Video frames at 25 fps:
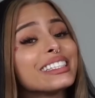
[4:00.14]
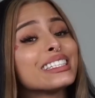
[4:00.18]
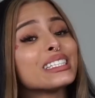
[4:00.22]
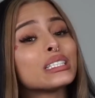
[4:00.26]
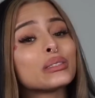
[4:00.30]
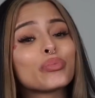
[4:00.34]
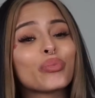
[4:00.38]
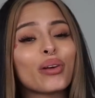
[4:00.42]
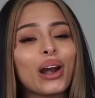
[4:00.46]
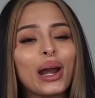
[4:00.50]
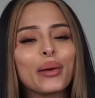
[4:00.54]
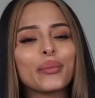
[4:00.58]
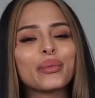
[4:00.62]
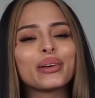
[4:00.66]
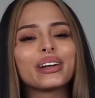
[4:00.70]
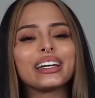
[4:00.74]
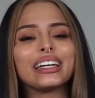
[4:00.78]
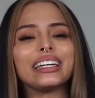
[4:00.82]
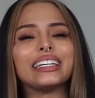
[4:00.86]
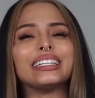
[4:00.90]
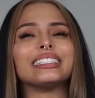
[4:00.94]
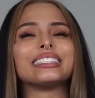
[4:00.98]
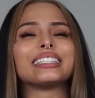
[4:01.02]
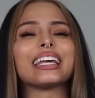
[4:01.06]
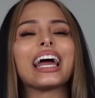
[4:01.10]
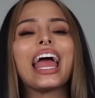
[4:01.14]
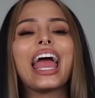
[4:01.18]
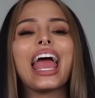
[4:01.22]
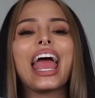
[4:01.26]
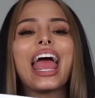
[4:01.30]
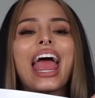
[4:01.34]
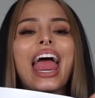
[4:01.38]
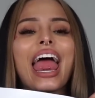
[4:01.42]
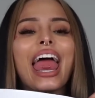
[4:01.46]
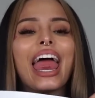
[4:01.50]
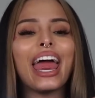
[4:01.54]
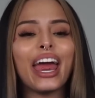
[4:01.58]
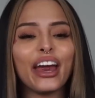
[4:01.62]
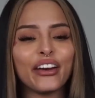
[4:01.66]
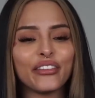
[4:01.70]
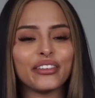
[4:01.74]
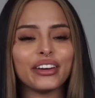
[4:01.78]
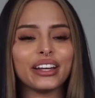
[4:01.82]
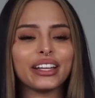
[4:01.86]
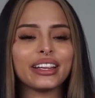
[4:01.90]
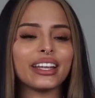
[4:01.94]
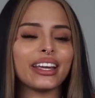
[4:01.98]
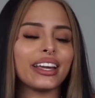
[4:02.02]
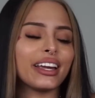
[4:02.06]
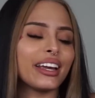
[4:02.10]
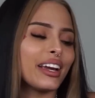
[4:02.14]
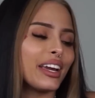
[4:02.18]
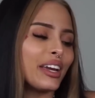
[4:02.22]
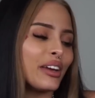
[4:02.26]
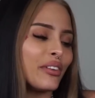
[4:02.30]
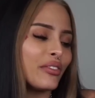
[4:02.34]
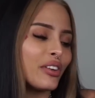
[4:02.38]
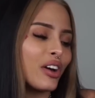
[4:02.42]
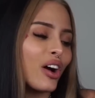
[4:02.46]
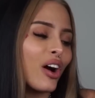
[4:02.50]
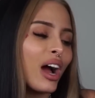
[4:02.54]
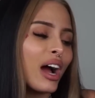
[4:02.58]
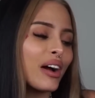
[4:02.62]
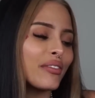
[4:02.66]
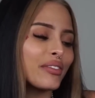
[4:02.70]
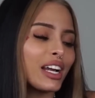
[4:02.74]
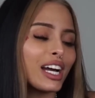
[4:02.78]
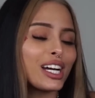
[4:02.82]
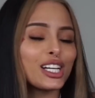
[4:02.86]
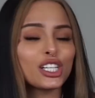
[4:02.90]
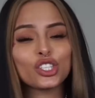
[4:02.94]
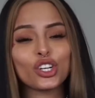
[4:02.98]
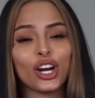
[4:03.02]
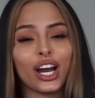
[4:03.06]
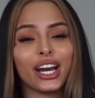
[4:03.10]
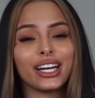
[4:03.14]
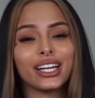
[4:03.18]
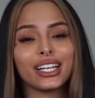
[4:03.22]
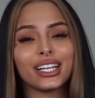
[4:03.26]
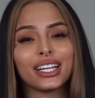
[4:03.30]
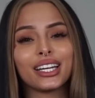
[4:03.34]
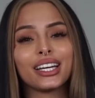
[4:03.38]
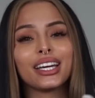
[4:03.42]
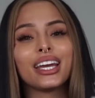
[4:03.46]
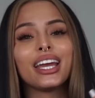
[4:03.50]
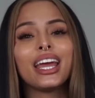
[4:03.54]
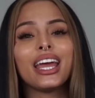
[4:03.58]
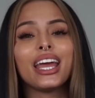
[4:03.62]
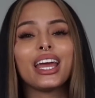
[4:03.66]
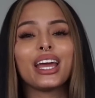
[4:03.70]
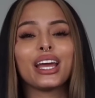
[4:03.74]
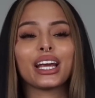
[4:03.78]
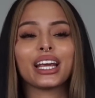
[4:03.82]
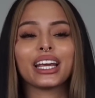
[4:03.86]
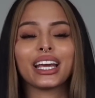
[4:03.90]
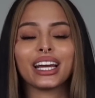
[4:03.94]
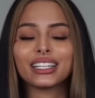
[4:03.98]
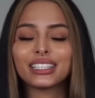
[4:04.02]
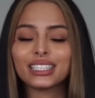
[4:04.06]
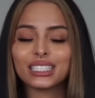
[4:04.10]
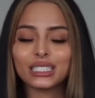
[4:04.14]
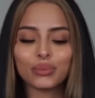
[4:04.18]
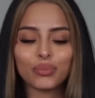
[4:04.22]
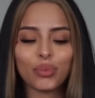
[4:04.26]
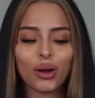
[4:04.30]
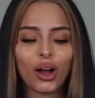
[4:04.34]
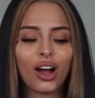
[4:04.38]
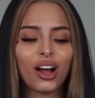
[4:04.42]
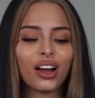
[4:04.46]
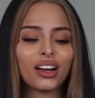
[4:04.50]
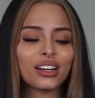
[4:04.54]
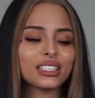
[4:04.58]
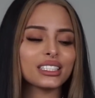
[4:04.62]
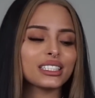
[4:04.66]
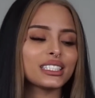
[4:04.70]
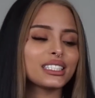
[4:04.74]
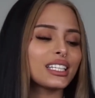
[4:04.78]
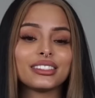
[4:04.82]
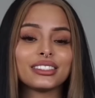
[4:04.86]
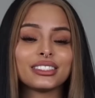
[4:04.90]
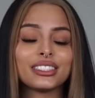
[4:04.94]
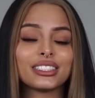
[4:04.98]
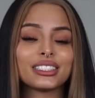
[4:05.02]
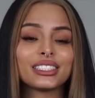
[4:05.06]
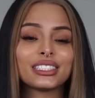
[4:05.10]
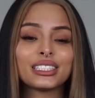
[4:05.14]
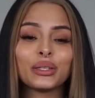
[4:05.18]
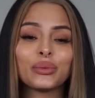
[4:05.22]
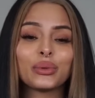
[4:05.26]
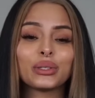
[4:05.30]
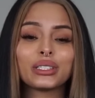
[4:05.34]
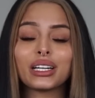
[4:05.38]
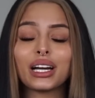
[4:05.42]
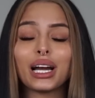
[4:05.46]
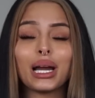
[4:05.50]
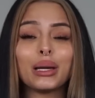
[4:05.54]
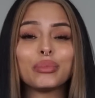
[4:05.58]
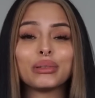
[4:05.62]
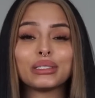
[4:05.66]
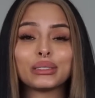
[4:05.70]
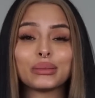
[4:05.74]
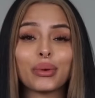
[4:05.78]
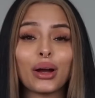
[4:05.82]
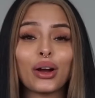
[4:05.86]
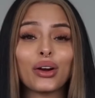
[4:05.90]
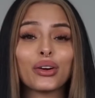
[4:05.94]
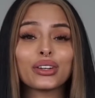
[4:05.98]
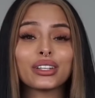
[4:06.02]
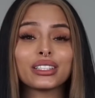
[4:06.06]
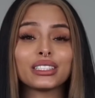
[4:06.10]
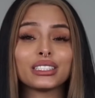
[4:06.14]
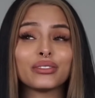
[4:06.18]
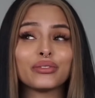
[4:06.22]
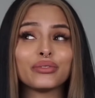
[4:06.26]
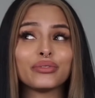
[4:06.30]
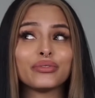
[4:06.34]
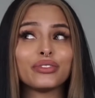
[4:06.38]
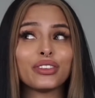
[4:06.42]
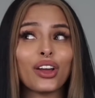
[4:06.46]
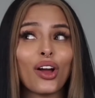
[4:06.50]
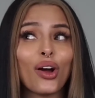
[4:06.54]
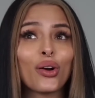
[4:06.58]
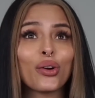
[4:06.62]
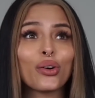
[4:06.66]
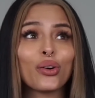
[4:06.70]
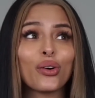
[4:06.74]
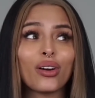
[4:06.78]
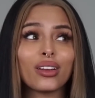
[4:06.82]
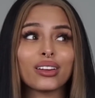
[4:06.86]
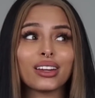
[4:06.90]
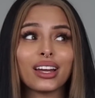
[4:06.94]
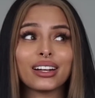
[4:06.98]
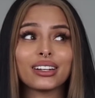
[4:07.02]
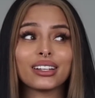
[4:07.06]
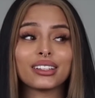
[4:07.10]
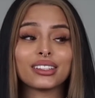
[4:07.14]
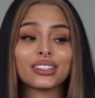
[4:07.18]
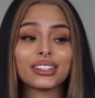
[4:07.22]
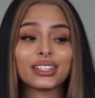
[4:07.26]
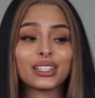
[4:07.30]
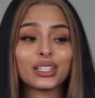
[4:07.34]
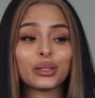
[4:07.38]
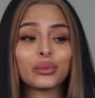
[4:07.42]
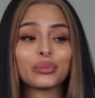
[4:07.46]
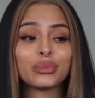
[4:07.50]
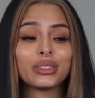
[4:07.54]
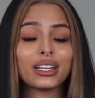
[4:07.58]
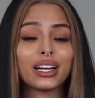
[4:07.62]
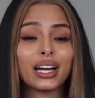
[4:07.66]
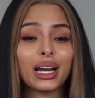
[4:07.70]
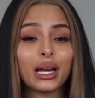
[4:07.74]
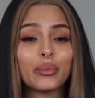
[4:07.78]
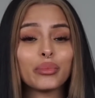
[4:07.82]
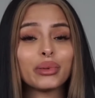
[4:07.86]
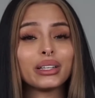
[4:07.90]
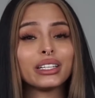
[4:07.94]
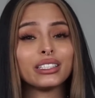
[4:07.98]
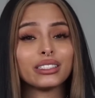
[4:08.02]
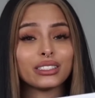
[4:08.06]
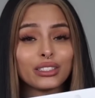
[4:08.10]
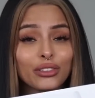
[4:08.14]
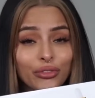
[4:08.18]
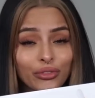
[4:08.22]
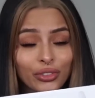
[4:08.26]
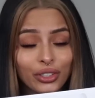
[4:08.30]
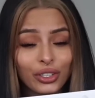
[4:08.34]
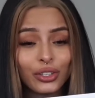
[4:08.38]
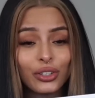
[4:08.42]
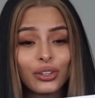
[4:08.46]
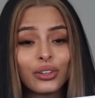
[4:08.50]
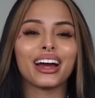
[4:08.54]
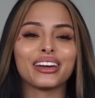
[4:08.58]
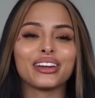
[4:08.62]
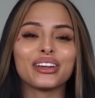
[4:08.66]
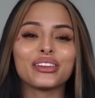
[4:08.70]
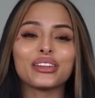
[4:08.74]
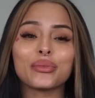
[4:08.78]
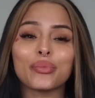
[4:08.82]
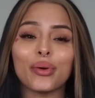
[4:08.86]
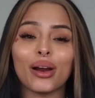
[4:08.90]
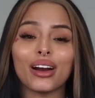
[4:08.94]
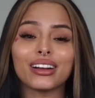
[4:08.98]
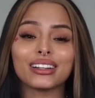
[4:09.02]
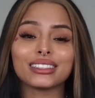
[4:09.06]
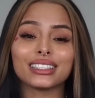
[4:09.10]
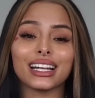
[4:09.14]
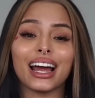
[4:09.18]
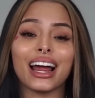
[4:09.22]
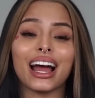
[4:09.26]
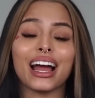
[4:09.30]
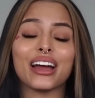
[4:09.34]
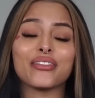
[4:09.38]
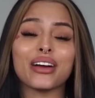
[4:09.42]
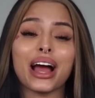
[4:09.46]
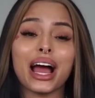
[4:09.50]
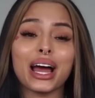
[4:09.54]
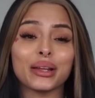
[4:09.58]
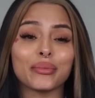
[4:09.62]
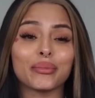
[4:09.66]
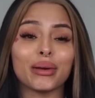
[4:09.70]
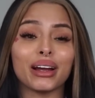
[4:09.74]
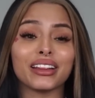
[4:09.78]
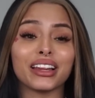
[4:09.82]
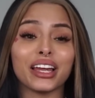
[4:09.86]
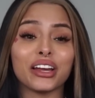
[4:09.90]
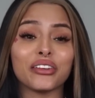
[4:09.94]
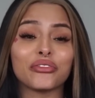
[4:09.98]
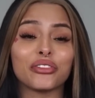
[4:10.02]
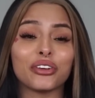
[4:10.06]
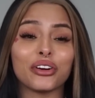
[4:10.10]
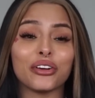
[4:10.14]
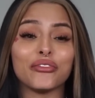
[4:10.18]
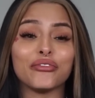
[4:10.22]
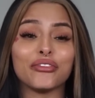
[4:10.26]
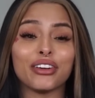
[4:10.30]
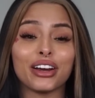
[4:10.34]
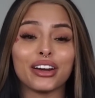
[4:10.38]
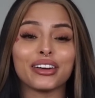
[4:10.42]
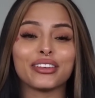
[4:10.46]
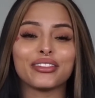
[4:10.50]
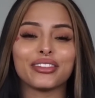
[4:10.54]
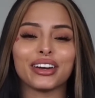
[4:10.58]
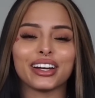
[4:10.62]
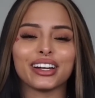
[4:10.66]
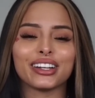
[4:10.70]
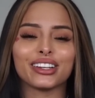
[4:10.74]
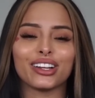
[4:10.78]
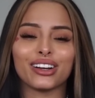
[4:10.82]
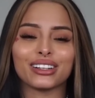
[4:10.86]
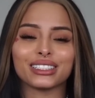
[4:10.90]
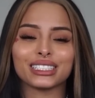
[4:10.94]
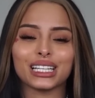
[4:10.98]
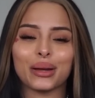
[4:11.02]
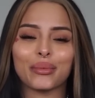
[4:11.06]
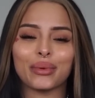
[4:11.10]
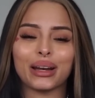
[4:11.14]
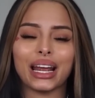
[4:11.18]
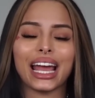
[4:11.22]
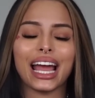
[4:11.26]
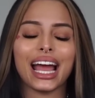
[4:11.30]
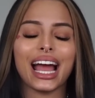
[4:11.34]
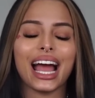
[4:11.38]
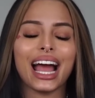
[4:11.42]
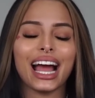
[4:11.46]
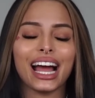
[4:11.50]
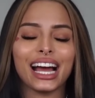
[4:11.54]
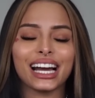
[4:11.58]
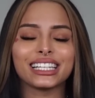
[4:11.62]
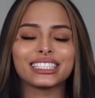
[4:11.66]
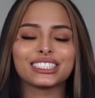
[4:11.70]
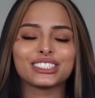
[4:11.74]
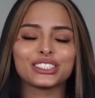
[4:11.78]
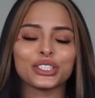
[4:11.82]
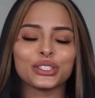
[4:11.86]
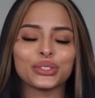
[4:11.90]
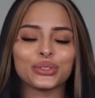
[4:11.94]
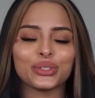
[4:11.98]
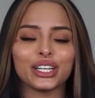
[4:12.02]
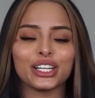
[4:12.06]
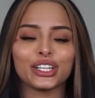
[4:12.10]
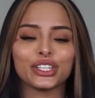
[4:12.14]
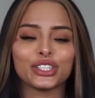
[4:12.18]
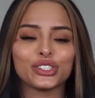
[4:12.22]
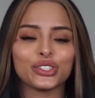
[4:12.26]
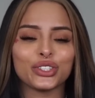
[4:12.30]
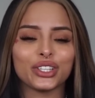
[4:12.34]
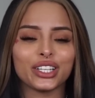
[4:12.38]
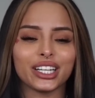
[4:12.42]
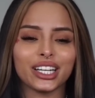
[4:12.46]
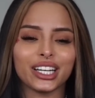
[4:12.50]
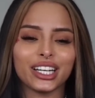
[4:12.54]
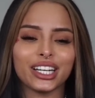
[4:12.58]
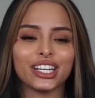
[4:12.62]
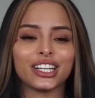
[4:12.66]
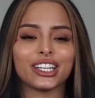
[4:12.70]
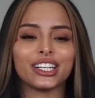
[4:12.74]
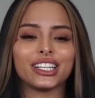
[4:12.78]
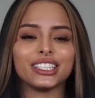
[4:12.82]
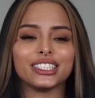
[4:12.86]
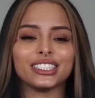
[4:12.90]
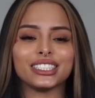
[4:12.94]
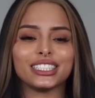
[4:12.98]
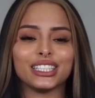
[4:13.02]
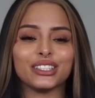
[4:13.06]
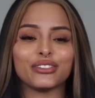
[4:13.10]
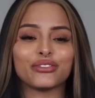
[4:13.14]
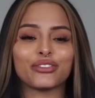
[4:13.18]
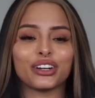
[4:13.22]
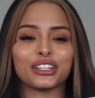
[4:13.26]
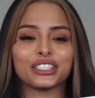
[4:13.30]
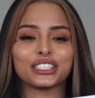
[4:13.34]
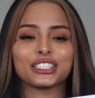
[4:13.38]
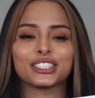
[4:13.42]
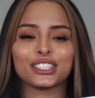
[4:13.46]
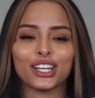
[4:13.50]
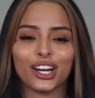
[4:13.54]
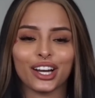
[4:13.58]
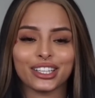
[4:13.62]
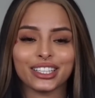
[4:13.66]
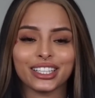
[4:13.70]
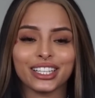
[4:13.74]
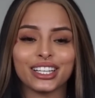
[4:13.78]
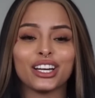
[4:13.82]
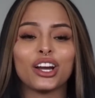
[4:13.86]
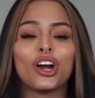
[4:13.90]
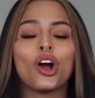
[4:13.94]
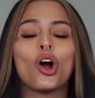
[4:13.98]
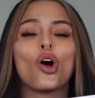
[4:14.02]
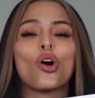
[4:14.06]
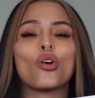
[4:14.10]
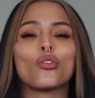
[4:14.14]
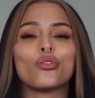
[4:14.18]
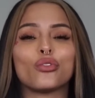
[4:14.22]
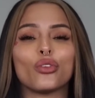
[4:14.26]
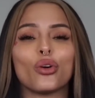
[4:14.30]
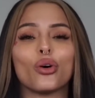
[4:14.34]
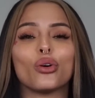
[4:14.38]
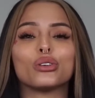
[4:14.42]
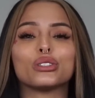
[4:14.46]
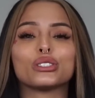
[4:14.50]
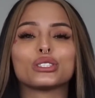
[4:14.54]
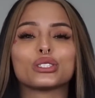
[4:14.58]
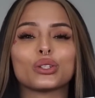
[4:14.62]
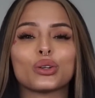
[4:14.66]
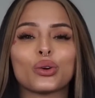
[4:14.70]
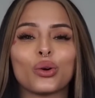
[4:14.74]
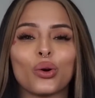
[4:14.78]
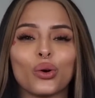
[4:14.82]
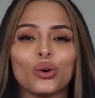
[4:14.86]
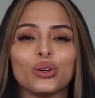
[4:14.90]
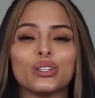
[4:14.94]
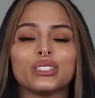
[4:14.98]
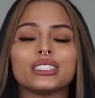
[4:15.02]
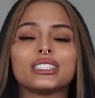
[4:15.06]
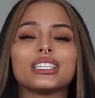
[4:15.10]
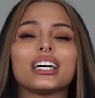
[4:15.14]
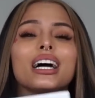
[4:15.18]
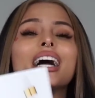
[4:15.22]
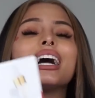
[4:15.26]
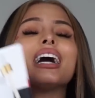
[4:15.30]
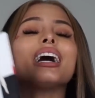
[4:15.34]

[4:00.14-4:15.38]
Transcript: this primer is everything. If y'all have not tried it, get this box, just see what the hype is about, because if y'all go online and look it up, the hype is real. Another product that I've had in my life for a very, very long time and I had to include it in here is the Farsali Rose Gold